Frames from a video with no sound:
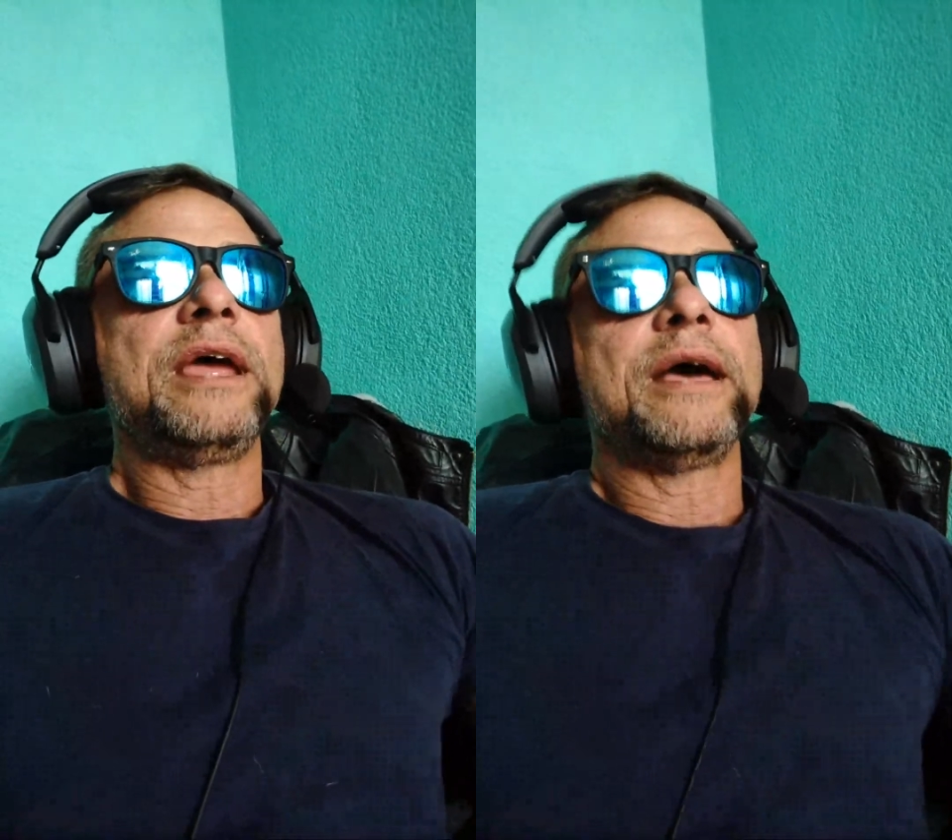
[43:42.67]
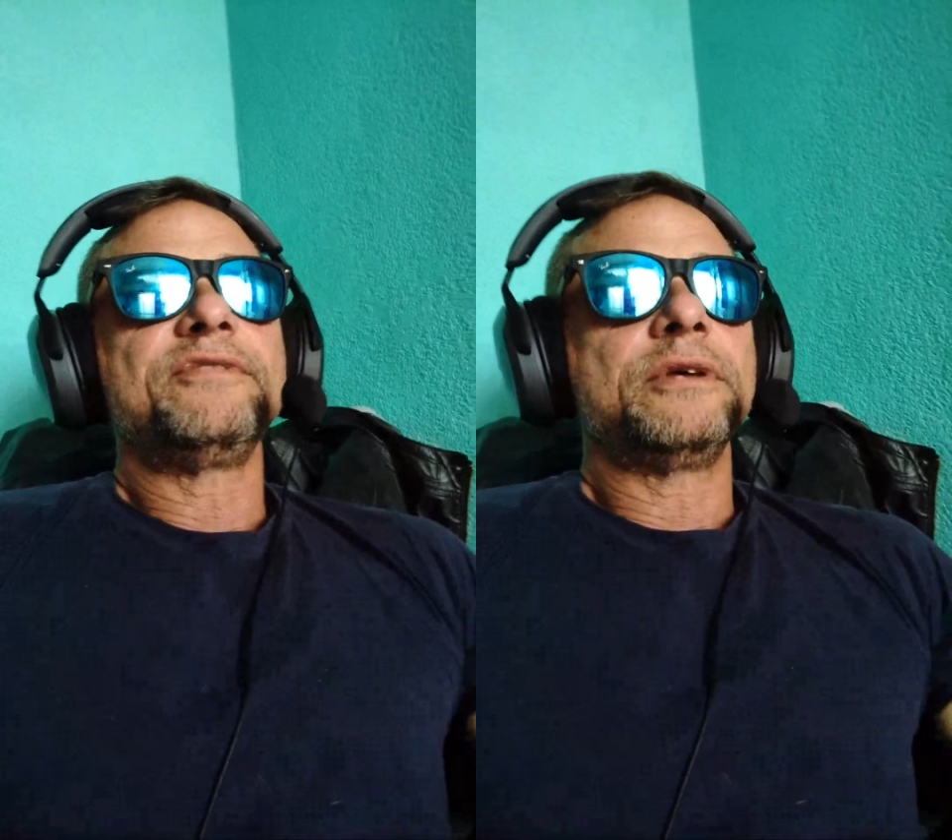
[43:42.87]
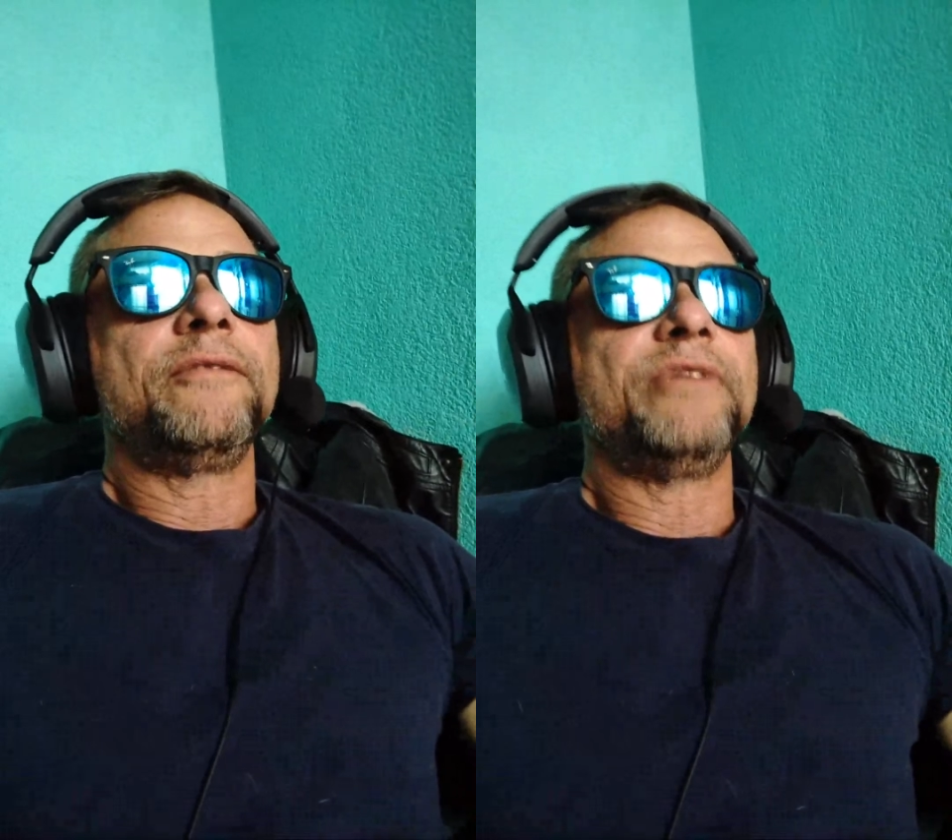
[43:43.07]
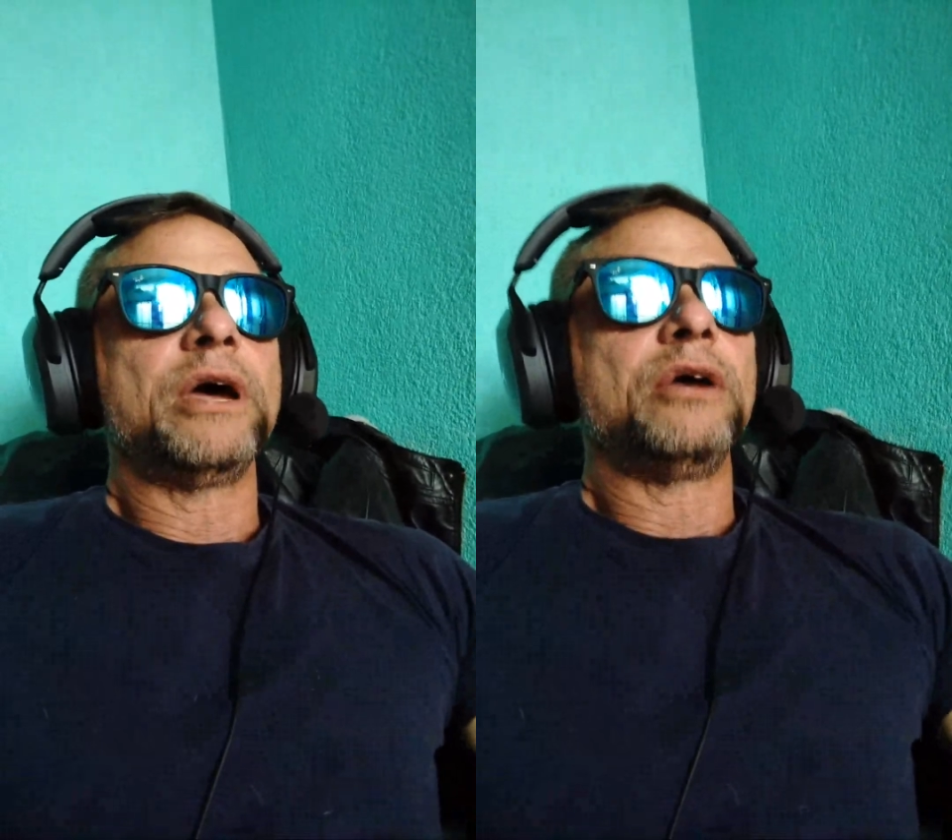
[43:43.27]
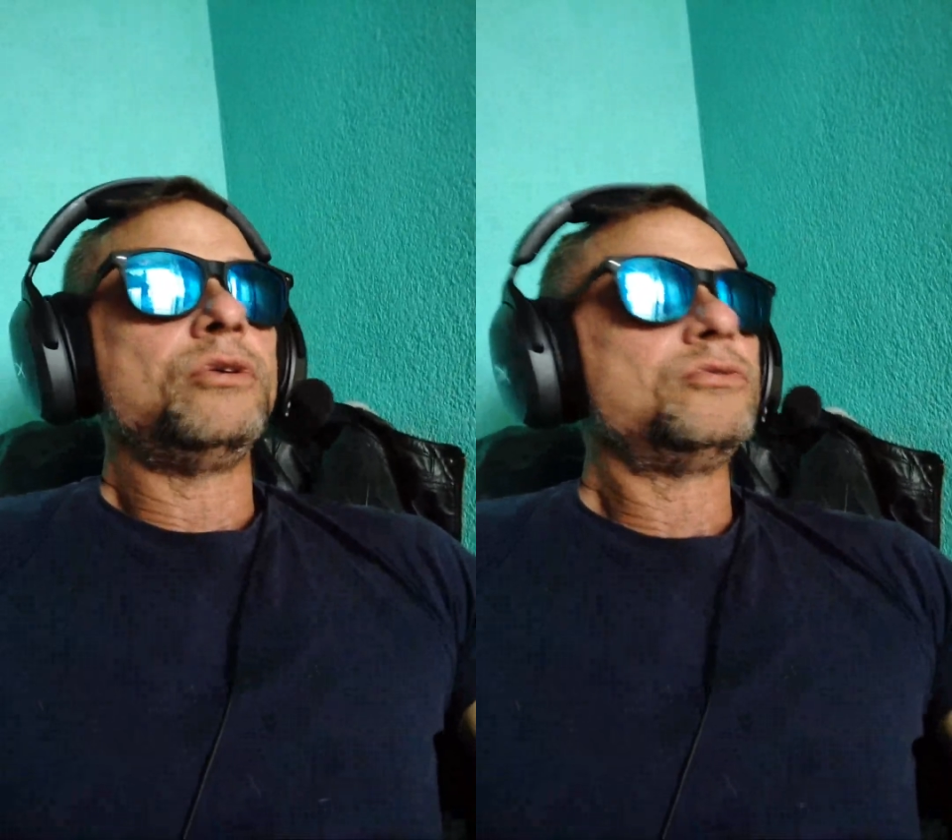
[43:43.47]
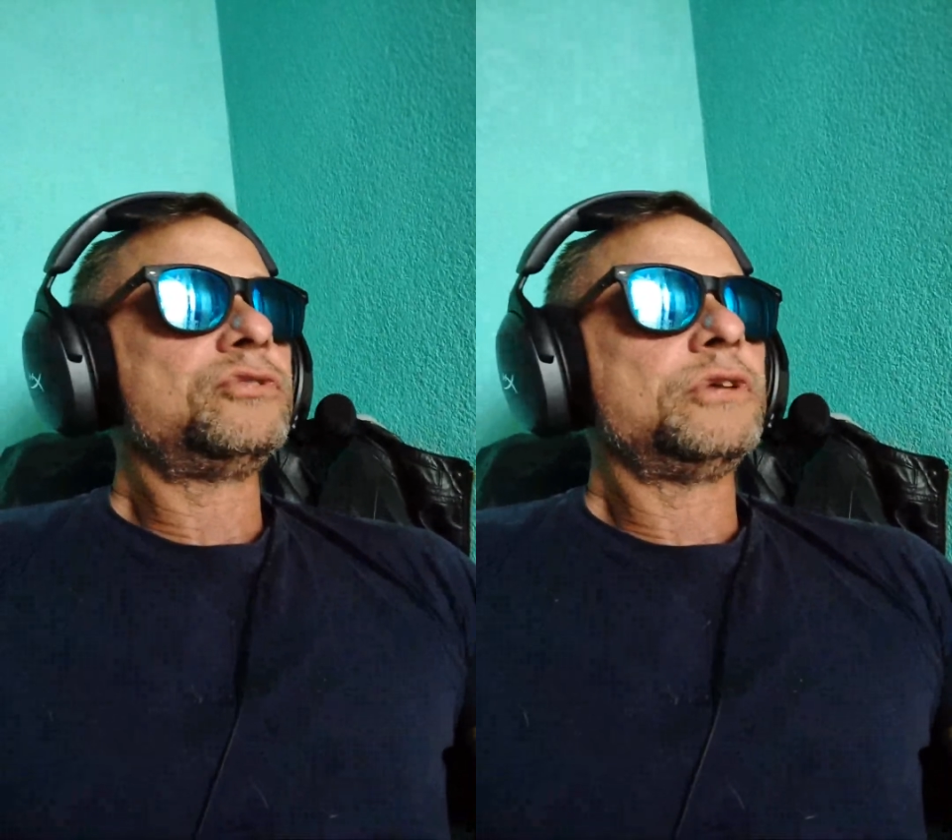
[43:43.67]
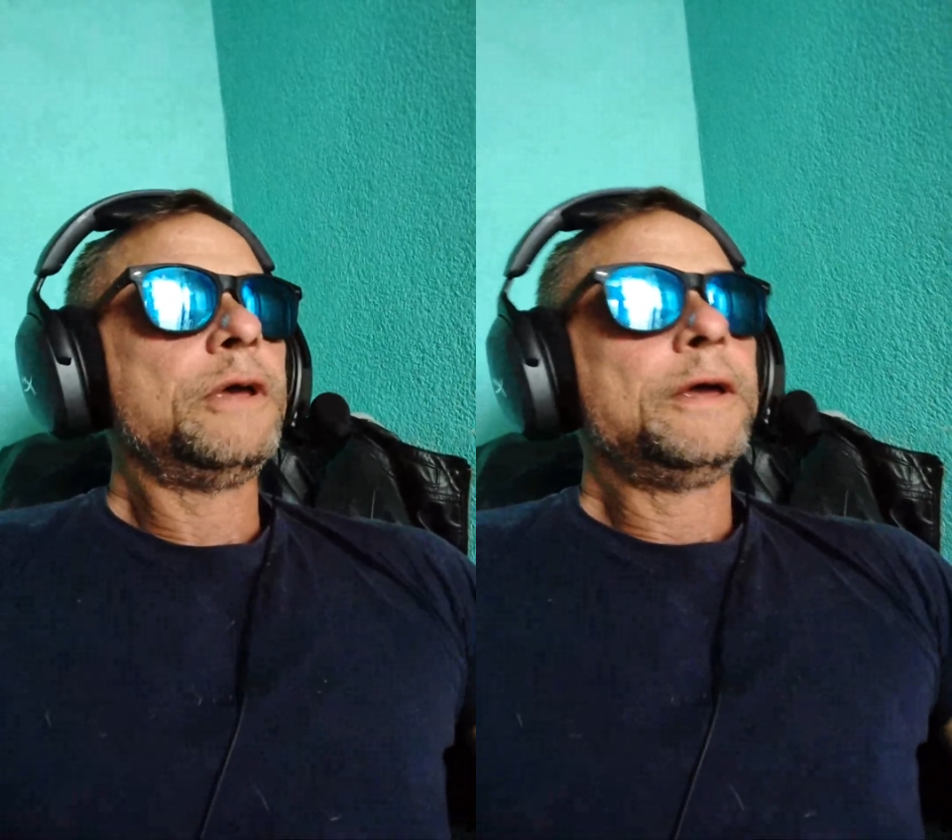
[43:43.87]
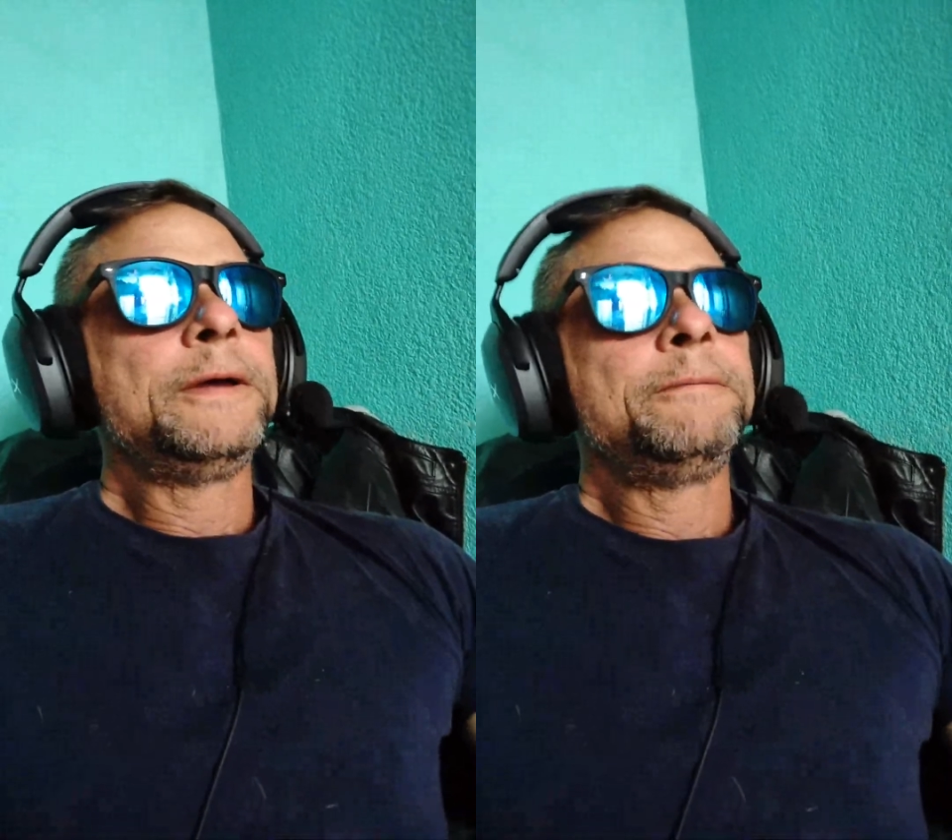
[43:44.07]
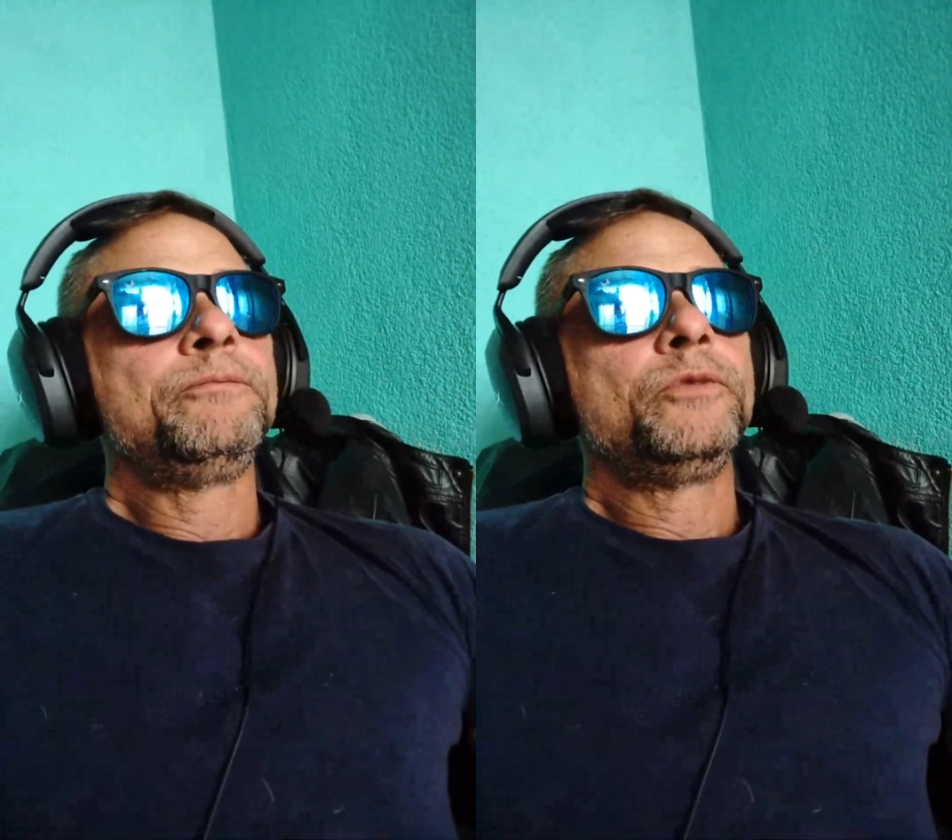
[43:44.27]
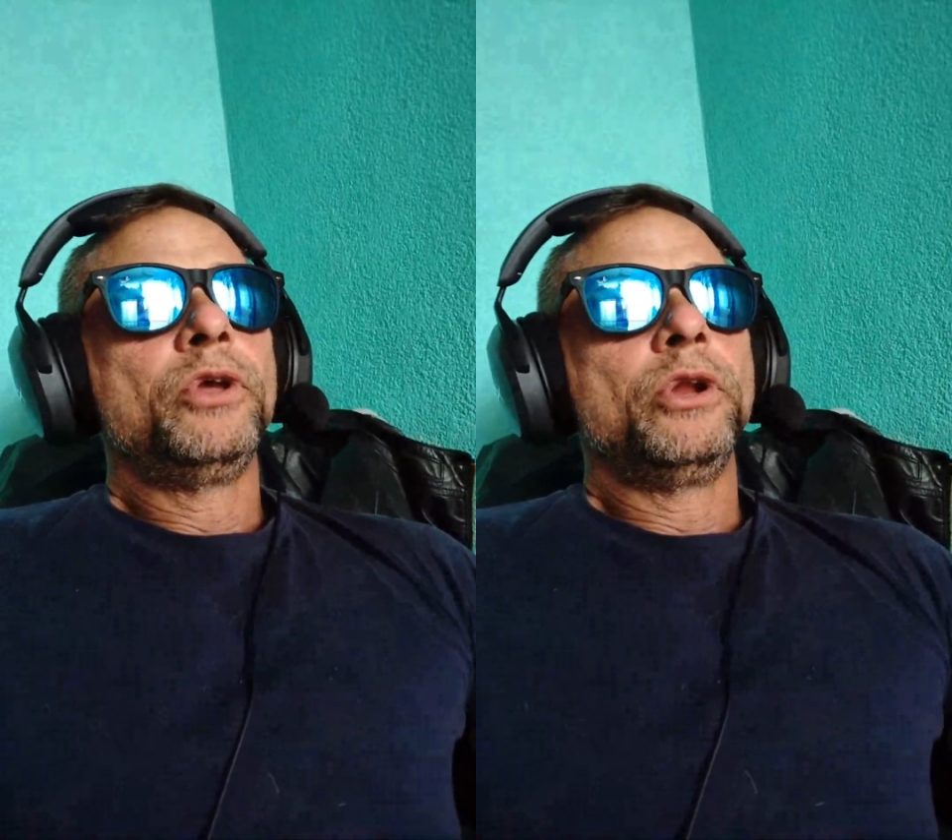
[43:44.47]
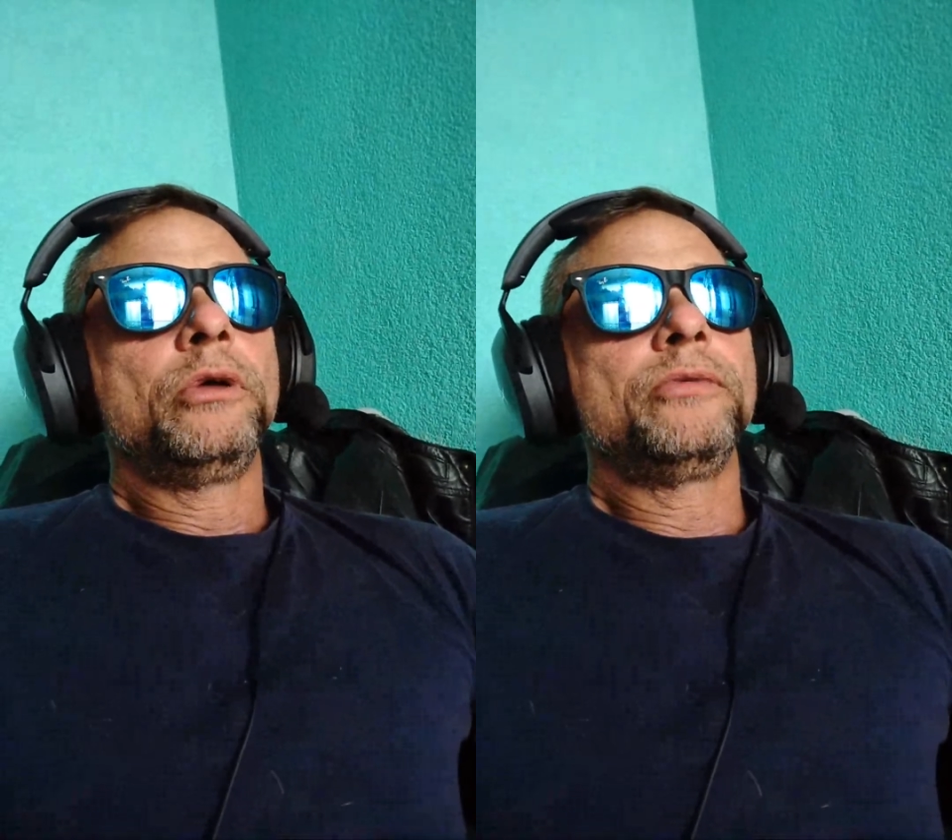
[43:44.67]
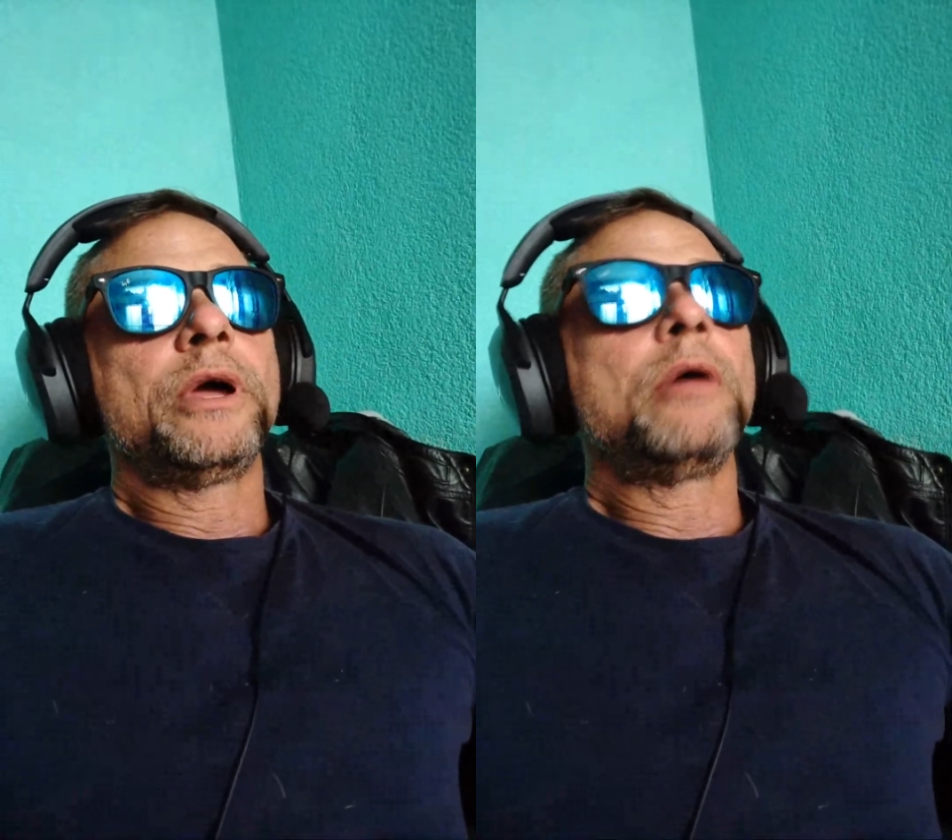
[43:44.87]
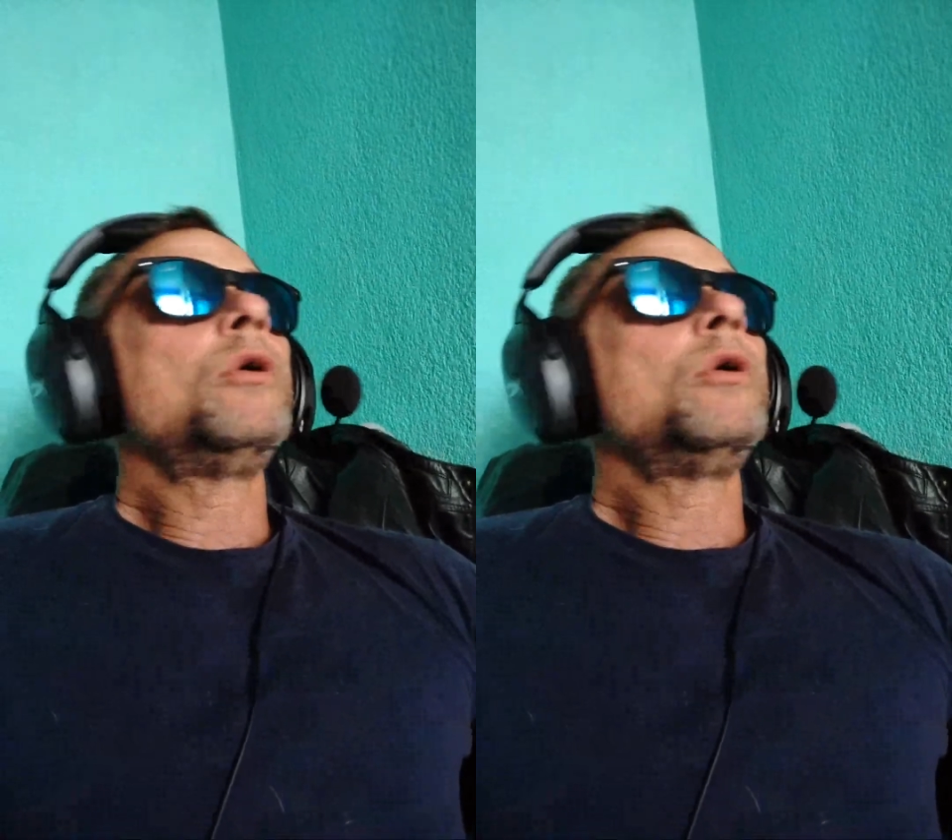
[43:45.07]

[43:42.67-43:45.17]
have some values. I'll